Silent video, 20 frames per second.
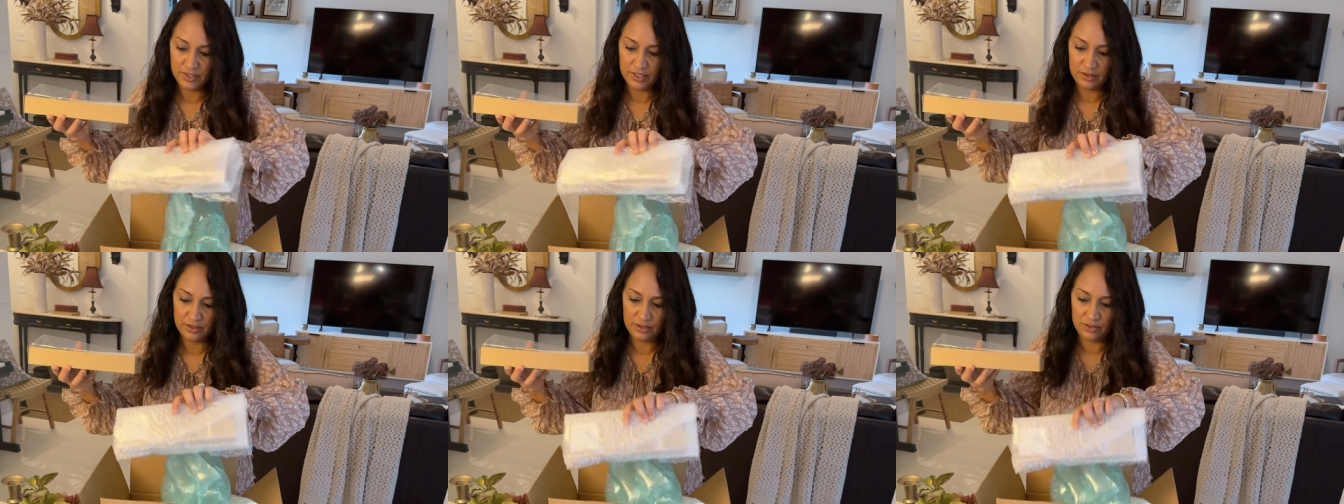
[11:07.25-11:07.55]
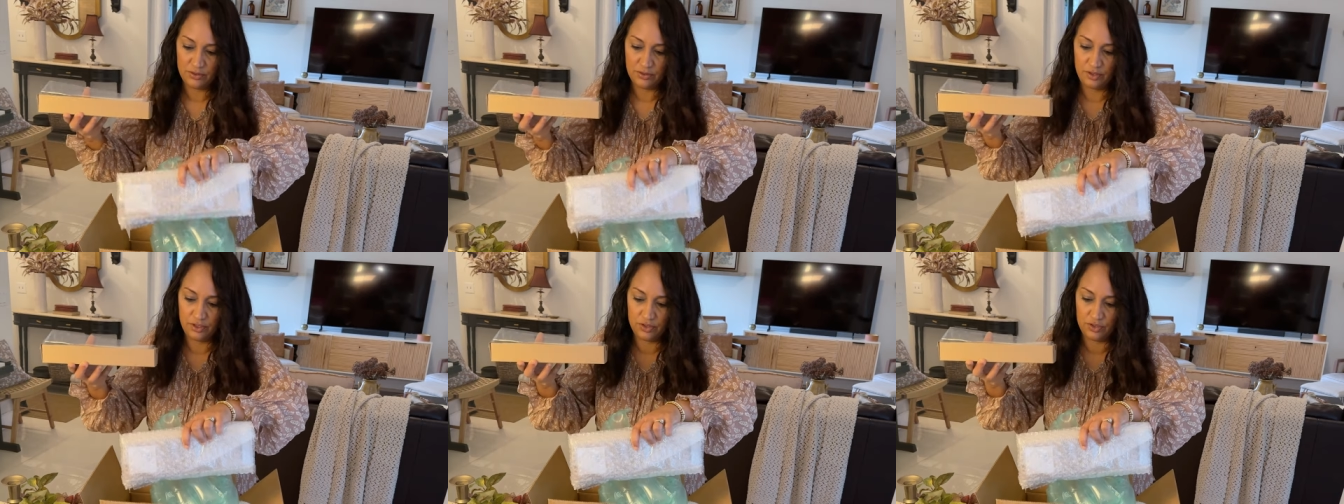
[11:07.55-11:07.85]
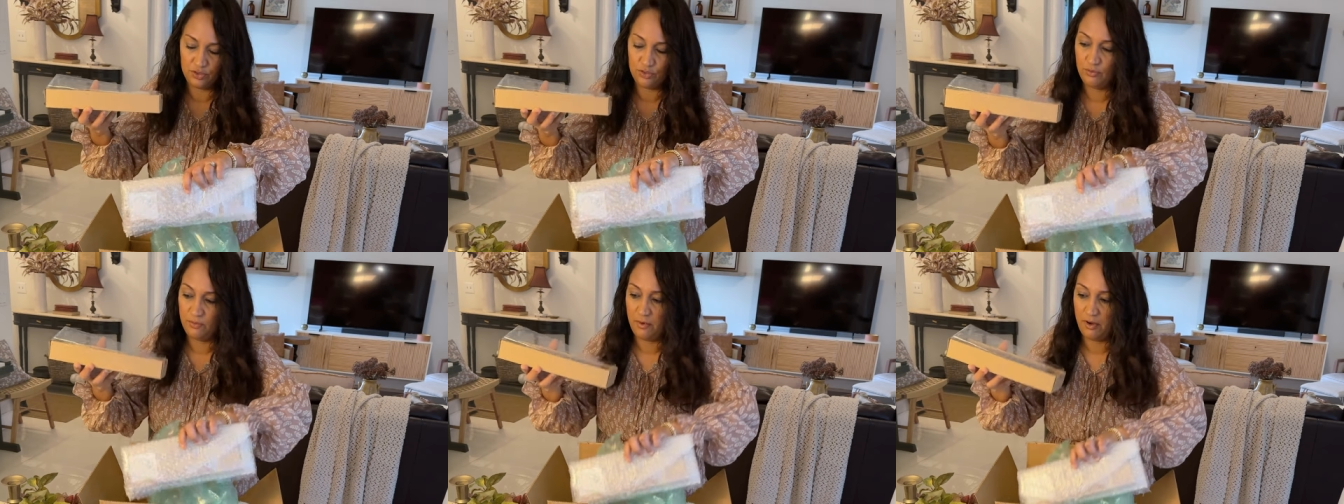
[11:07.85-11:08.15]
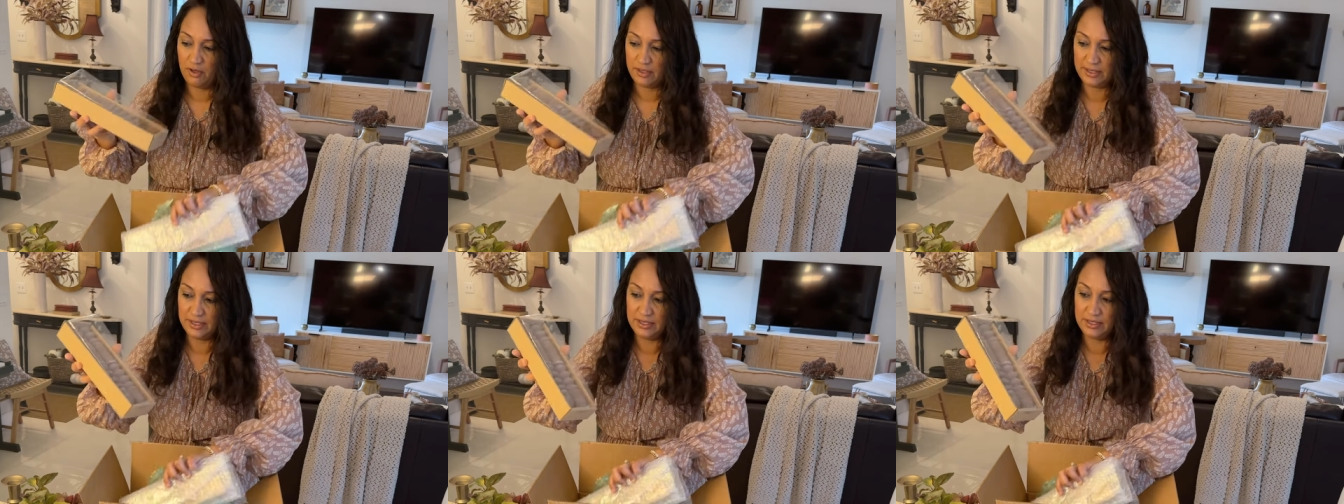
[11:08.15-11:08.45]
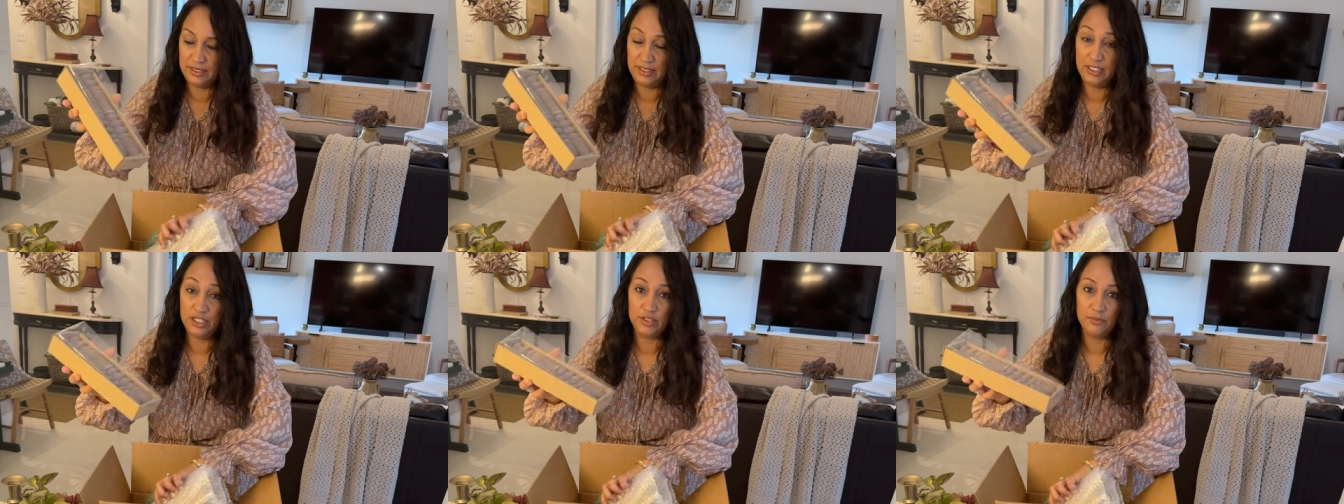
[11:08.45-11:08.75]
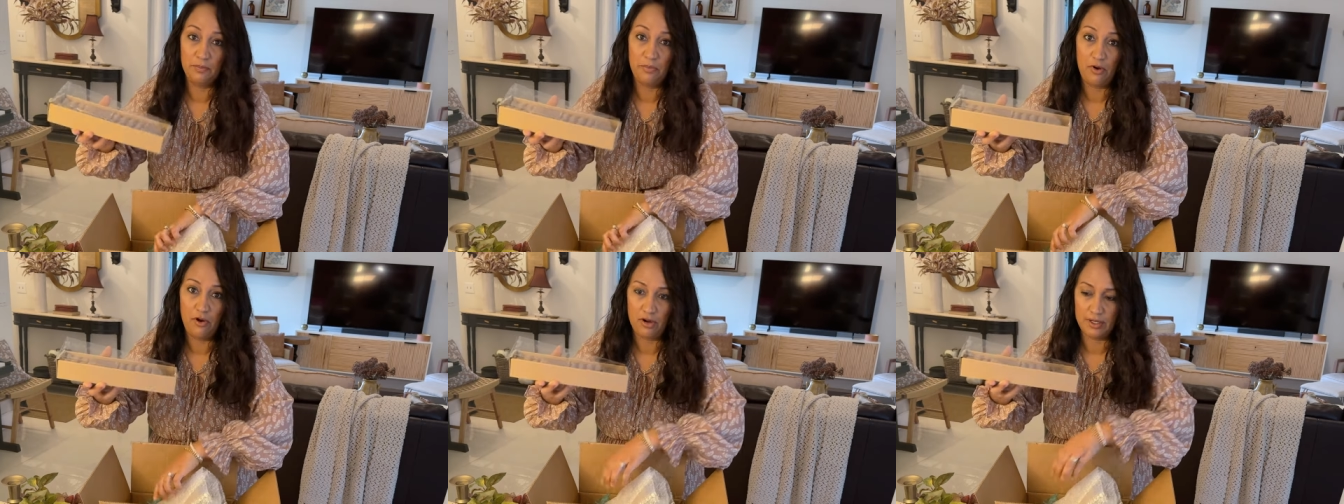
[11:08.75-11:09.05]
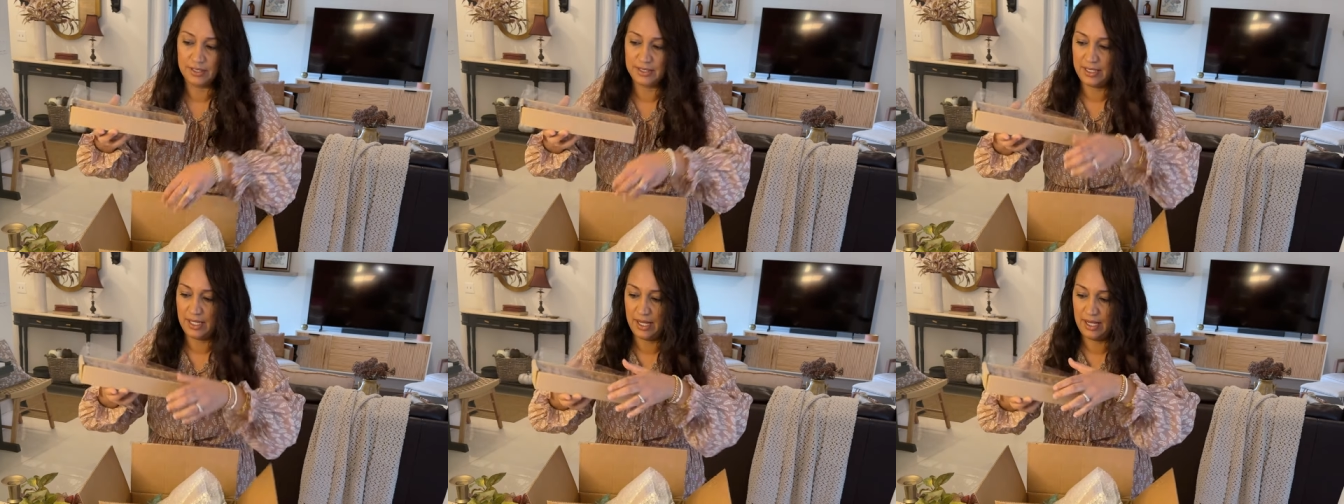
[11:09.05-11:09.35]
So there are 2 boxes. Each
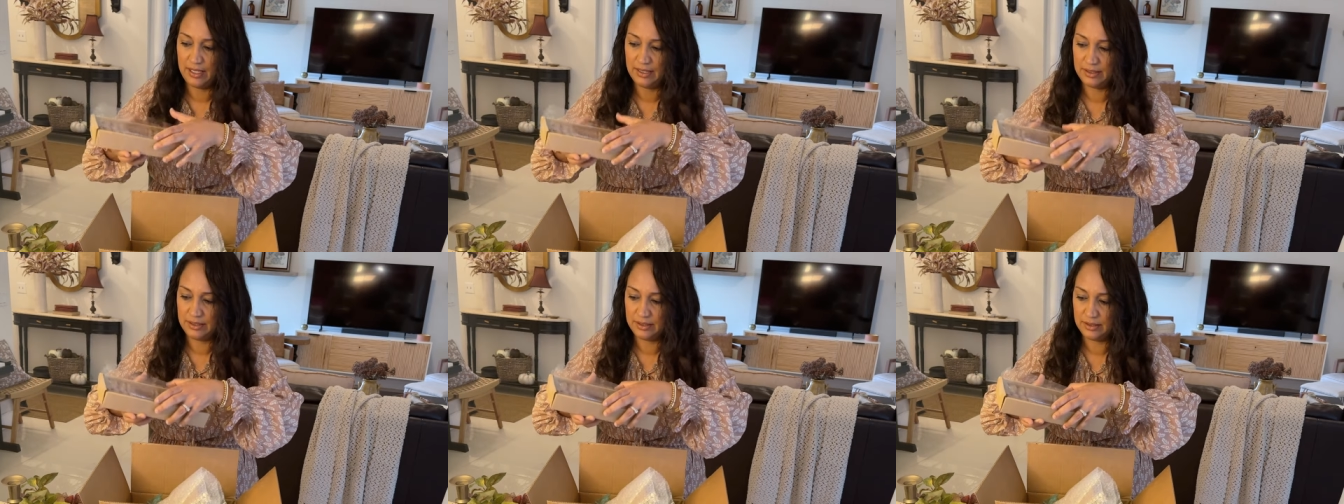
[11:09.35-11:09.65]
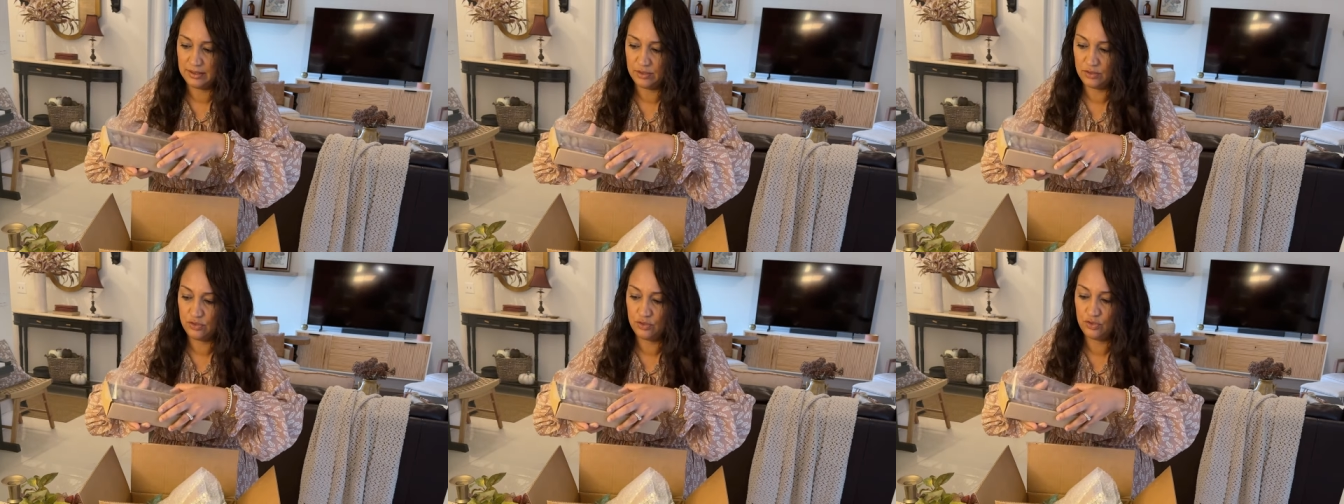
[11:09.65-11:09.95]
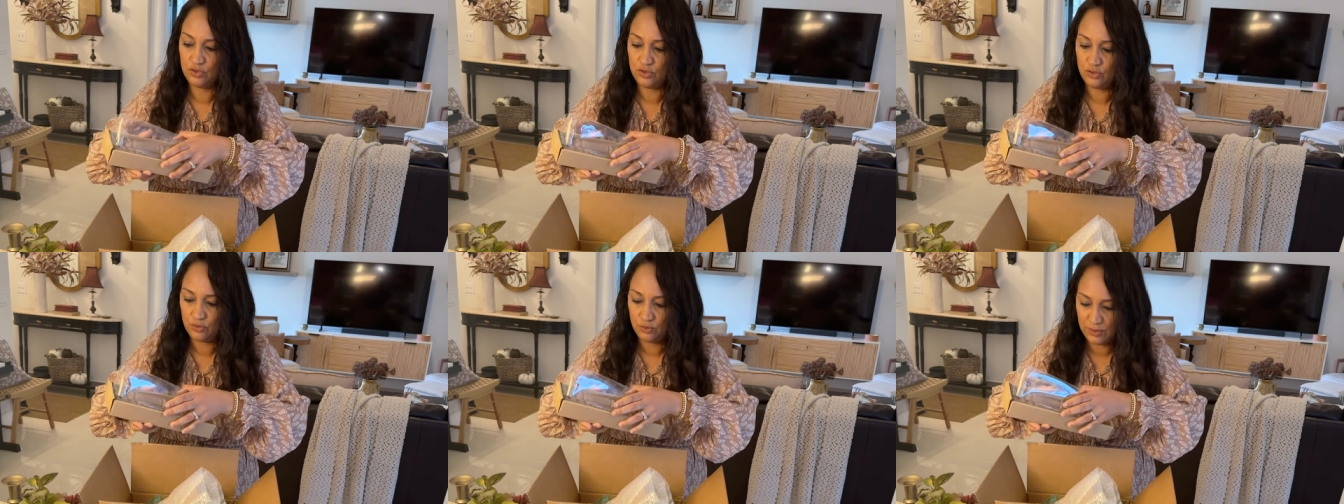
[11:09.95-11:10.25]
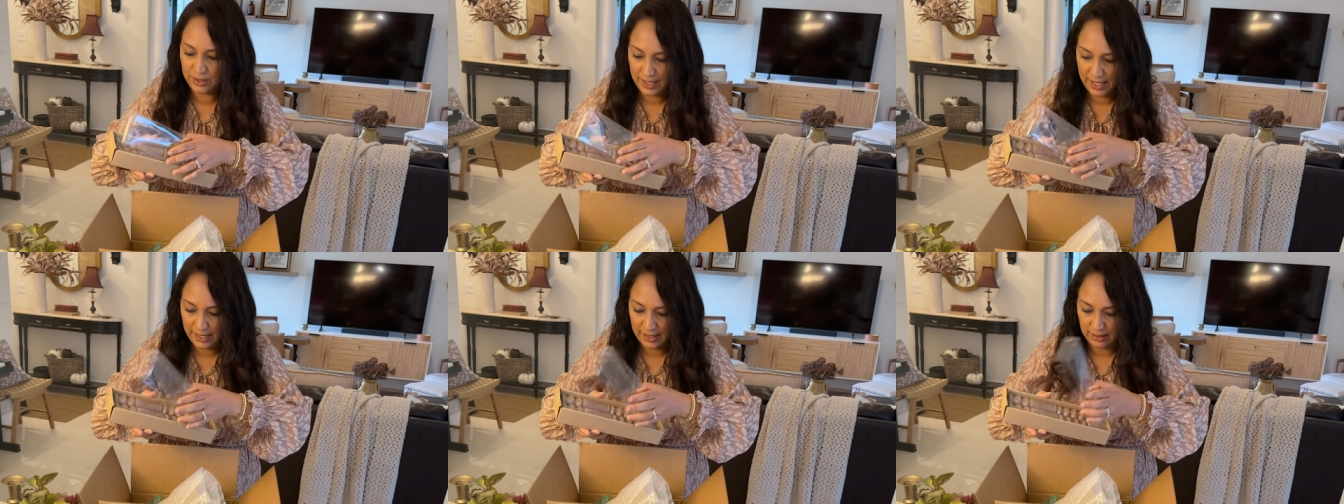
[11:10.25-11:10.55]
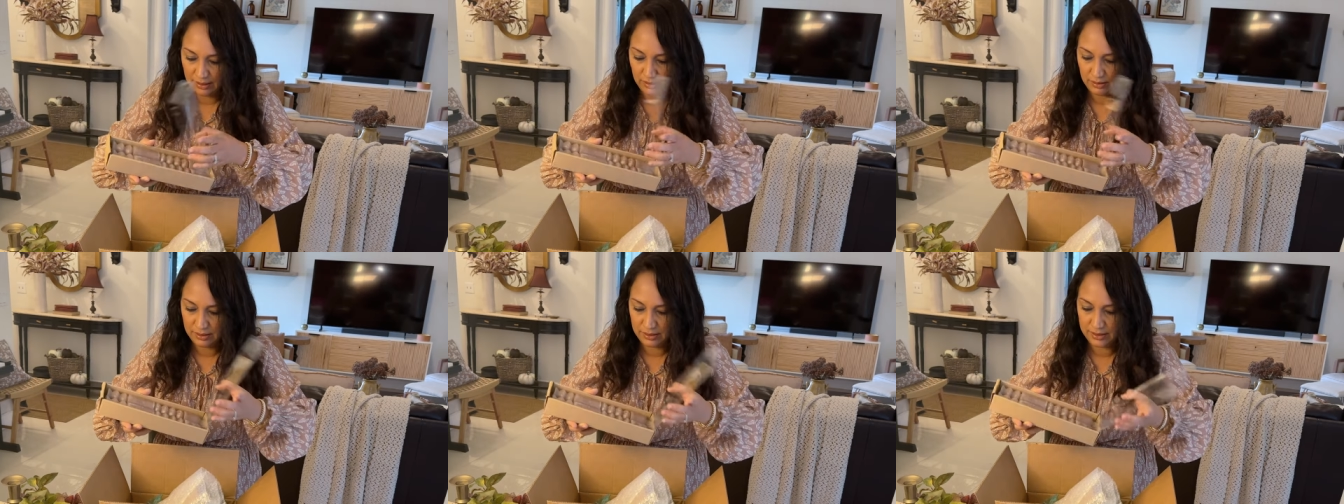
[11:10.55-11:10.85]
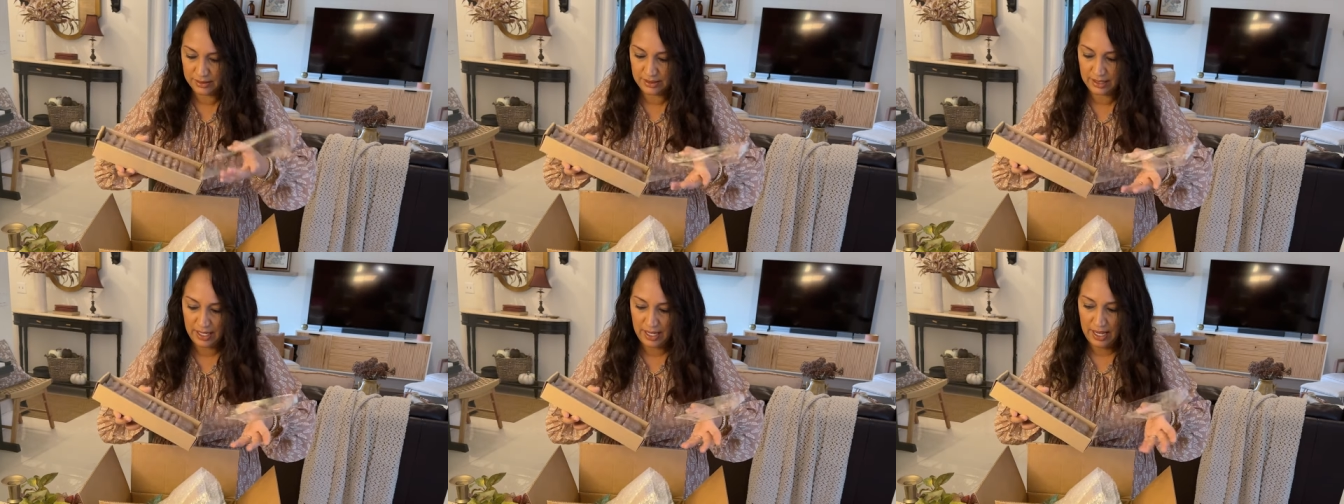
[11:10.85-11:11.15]
box has 2 candles.